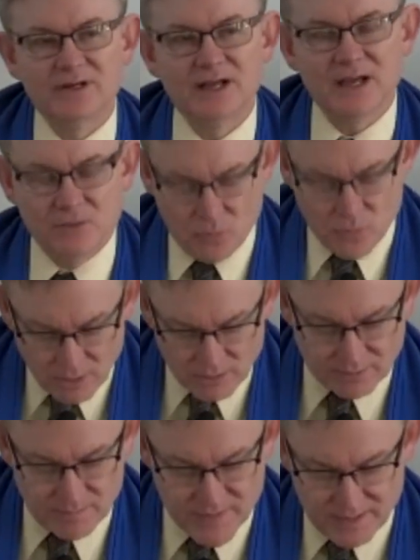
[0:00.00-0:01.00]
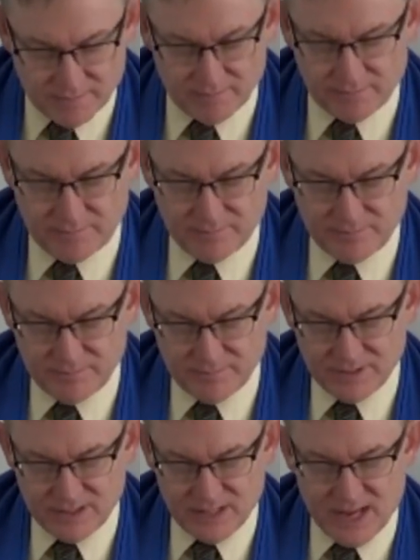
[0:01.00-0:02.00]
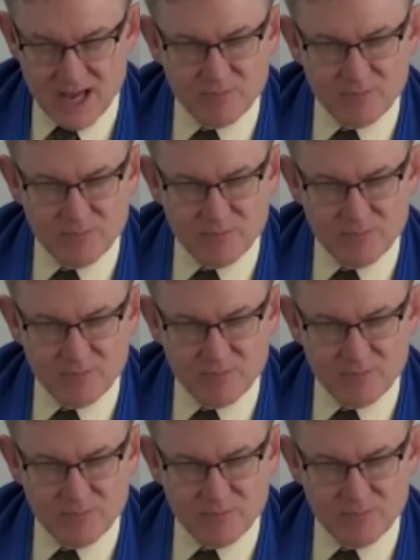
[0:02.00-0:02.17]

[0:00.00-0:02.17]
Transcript: and welcome them. And